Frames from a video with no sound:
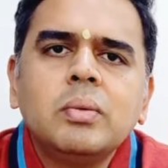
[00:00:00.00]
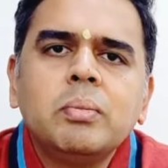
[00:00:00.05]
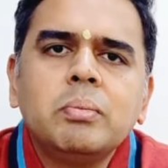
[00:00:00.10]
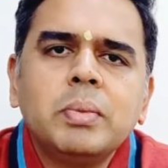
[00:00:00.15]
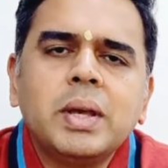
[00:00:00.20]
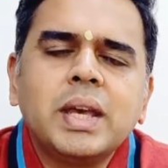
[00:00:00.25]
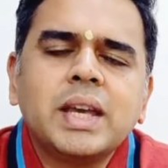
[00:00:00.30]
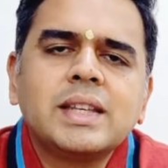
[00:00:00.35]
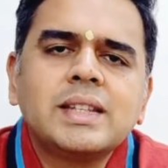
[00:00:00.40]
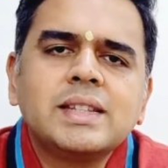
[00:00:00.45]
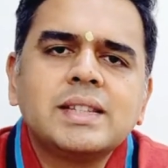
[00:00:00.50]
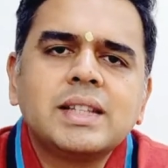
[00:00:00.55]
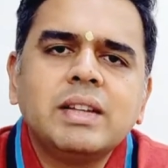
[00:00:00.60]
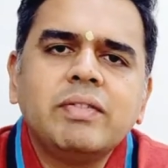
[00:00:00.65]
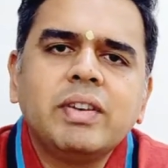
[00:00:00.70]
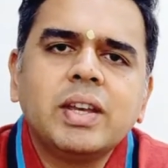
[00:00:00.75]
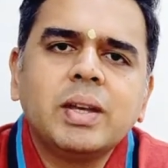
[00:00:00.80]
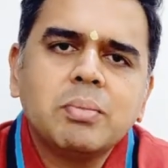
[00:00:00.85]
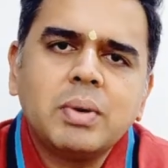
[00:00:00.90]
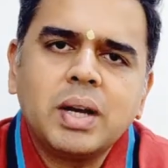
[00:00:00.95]
make his
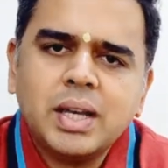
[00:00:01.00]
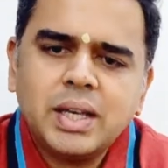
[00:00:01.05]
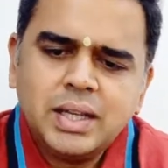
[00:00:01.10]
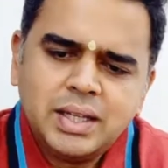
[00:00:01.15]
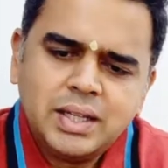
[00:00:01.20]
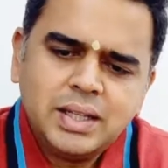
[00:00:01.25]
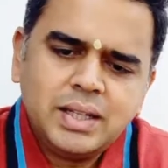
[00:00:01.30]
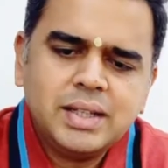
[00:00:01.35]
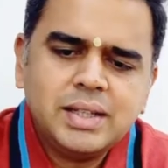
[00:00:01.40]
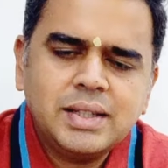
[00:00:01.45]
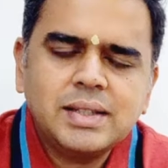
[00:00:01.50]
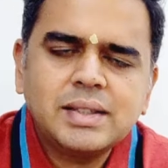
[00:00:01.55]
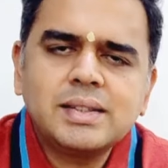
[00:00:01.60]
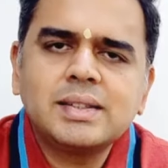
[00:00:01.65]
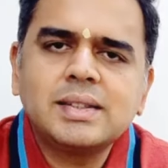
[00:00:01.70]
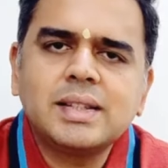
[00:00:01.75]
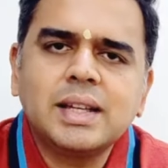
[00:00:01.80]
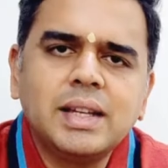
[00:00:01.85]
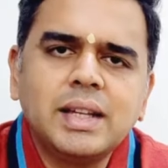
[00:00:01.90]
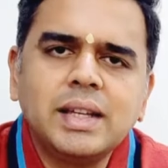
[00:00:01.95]
living by
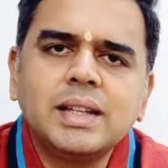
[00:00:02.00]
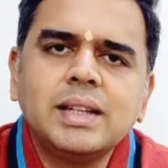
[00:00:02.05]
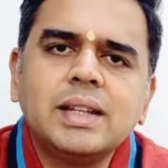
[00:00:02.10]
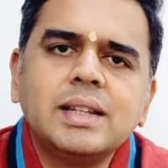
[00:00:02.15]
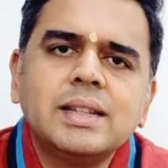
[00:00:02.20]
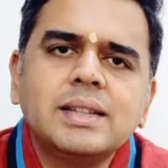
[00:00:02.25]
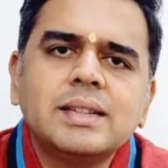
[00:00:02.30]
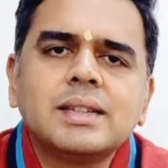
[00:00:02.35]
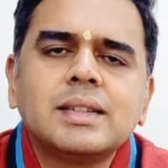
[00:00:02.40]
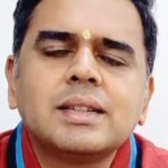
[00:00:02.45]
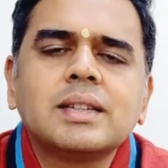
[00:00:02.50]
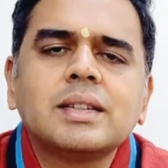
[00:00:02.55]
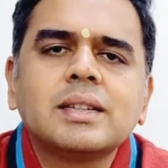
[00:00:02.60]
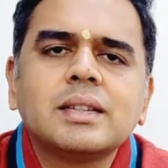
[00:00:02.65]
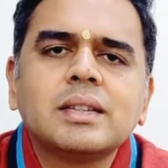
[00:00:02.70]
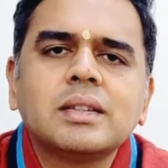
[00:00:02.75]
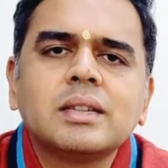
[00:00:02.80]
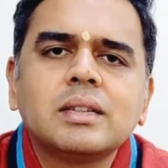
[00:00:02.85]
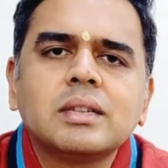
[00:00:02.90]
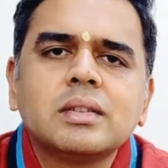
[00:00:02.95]
selling these
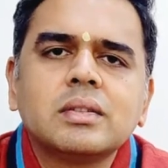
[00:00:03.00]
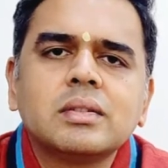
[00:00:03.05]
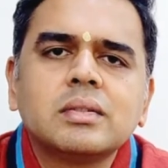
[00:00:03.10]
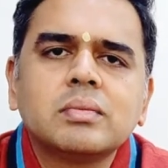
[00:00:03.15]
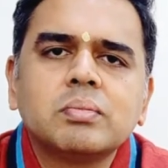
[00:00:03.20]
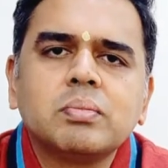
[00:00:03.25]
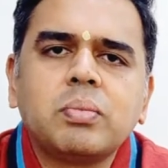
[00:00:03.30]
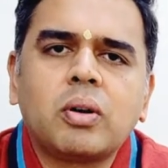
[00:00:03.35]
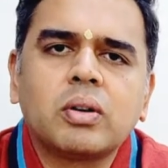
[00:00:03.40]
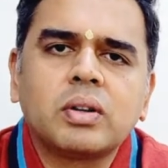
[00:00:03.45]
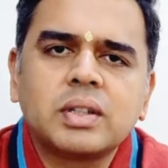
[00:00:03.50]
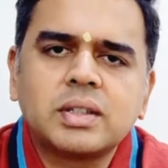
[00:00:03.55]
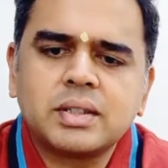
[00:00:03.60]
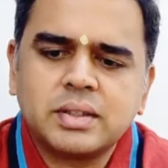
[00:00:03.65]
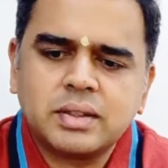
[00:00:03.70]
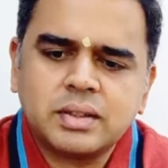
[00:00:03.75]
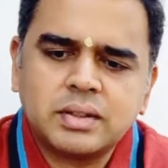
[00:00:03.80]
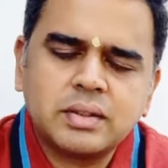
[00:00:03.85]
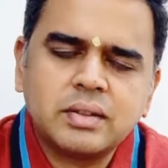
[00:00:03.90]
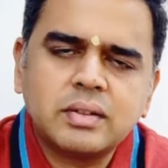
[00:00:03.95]

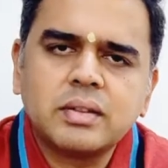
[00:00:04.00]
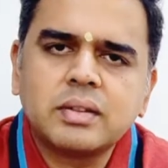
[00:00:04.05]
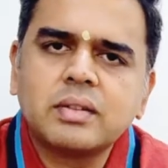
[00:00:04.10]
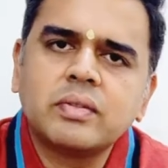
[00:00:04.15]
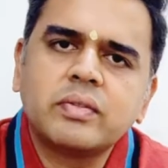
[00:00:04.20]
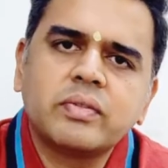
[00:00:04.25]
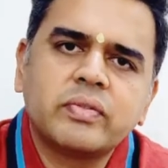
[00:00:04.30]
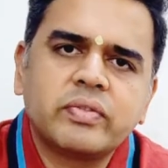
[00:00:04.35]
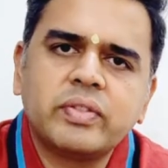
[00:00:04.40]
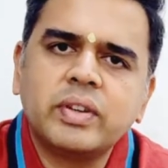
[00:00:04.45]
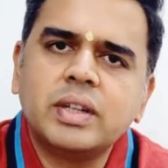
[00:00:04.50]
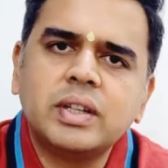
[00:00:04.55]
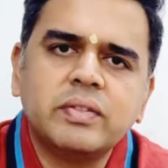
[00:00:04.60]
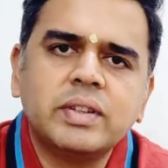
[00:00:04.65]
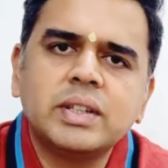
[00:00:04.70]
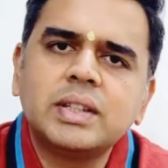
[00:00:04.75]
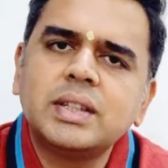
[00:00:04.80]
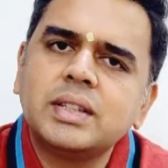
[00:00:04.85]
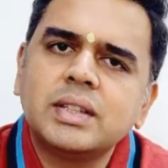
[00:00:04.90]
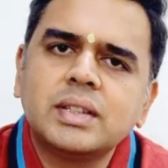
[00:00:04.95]
pots filled
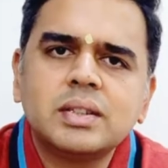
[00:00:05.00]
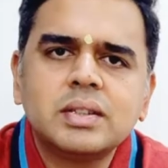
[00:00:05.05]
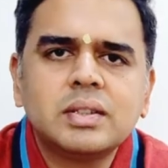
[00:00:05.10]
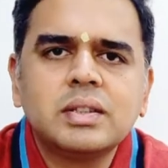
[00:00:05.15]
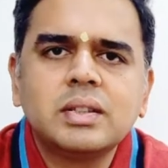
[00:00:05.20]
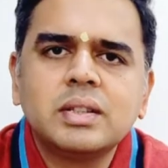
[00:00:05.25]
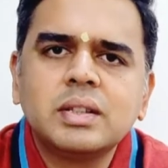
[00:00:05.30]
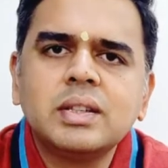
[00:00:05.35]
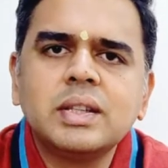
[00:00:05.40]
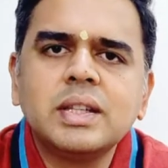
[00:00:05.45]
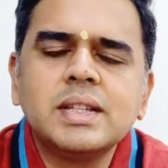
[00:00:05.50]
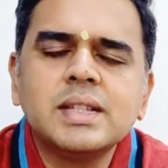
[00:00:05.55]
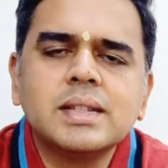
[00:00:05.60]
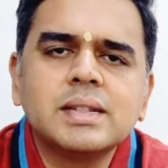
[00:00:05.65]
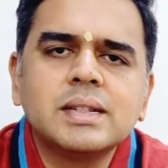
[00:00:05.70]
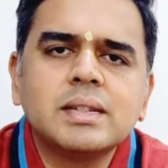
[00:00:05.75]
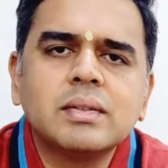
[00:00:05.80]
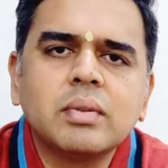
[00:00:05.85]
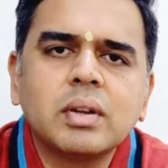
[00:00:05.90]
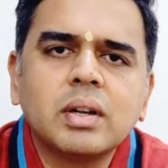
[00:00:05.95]
with
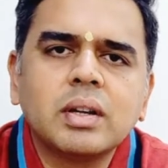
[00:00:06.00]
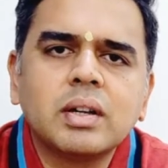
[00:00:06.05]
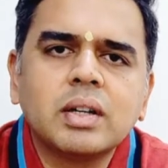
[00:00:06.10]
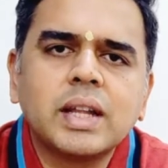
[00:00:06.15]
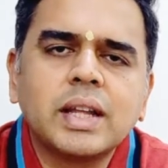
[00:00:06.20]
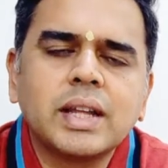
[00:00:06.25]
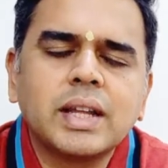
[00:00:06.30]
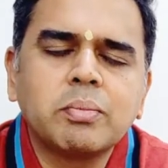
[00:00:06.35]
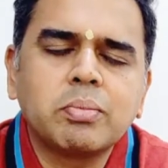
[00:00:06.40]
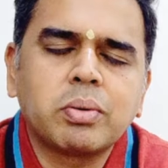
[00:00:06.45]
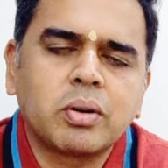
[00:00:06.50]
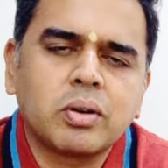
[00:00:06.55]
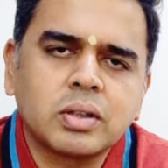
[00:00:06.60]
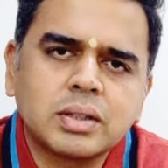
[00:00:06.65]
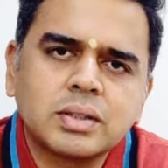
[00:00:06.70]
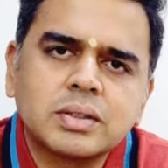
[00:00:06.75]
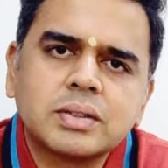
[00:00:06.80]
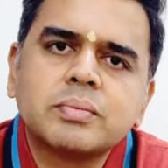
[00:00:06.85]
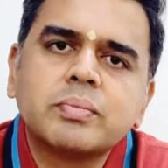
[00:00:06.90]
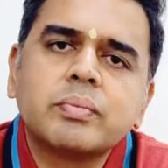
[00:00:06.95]
these dairy
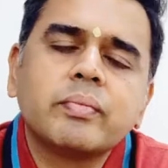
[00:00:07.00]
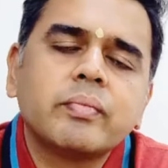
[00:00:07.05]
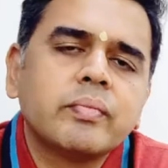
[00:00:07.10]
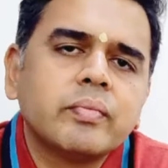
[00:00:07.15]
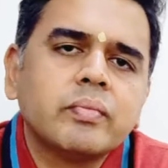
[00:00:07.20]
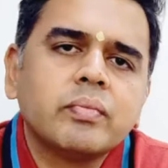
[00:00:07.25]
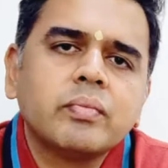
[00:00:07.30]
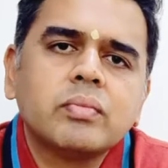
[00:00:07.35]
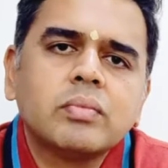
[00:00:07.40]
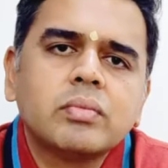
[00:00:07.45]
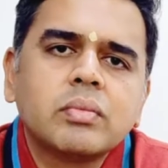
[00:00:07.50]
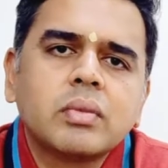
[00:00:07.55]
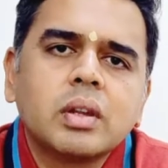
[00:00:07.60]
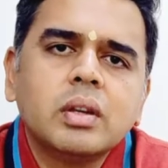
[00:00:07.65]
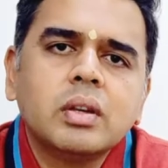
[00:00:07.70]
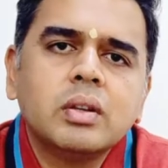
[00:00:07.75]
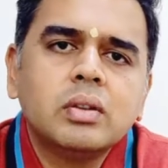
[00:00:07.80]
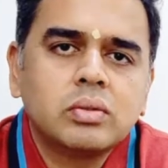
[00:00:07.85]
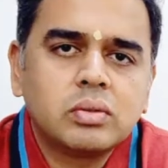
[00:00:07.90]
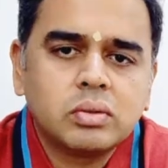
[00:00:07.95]
products.
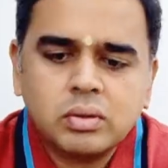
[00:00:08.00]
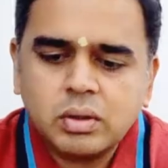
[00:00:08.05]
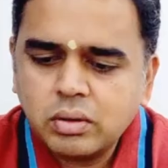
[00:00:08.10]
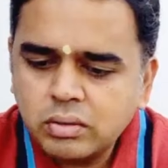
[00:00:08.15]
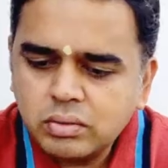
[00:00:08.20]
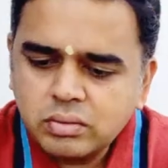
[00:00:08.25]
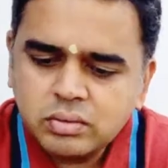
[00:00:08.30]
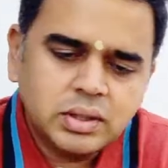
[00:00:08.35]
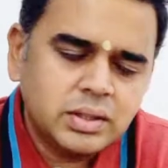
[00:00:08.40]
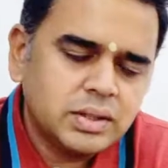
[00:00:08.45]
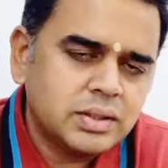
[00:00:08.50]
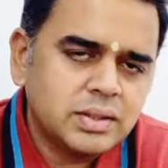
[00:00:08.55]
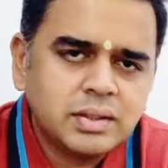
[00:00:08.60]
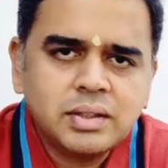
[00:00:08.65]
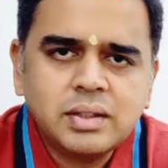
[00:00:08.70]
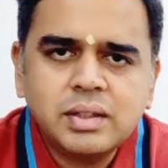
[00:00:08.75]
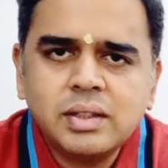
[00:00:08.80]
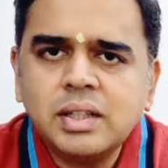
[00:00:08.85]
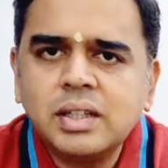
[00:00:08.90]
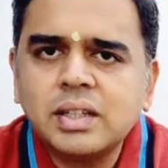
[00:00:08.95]
So now
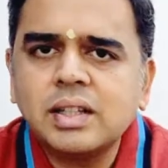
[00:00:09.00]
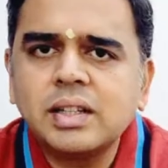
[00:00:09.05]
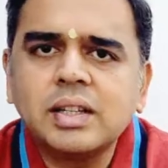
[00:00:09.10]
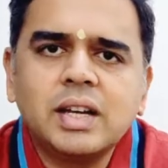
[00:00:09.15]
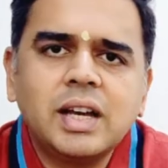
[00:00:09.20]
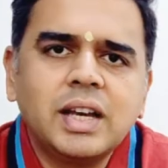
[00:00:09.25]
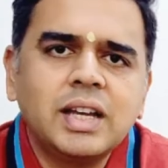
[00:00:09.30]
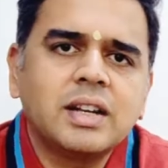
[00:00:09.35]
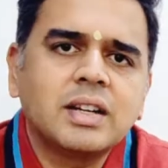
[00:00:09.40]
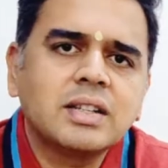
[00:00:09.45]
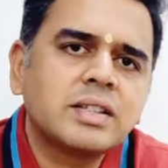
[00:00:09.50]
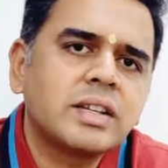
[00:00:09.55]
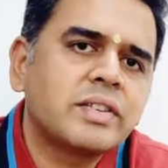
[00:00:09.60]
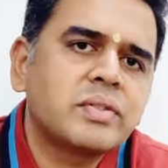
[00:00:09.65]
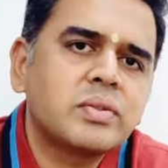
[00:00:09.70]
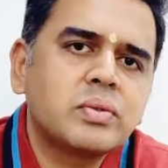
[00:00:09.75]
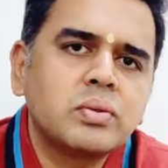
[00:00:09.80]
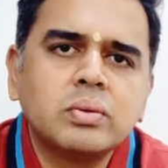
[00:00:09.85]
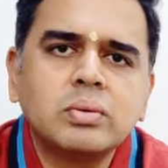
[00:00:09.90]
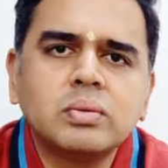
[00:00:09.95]
this little guy
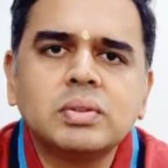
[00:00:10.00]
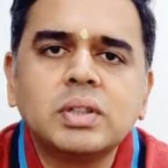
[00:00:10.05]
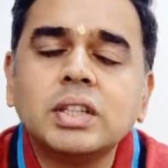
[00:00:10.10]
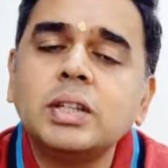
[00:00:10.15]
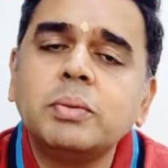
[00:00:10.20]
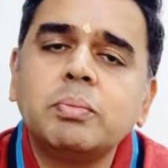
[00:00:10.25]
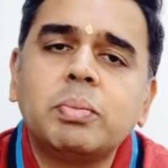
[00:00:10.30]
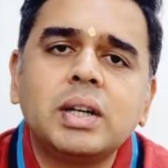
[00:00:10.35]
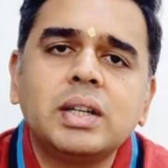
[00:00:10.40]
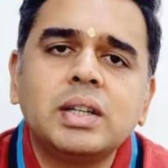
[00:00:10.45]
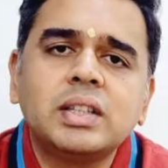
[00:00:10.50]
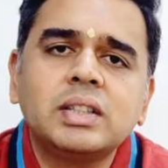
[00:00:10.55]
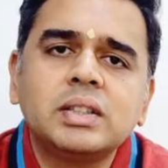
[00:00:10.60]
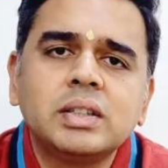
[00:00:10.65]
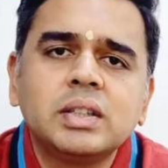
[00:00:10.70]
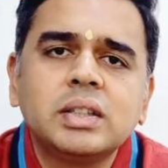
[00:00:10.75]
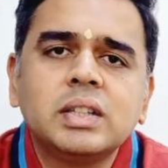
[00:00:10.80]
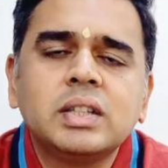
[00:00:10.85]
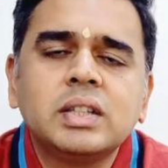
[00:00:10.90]
rushes to Dhadhipanda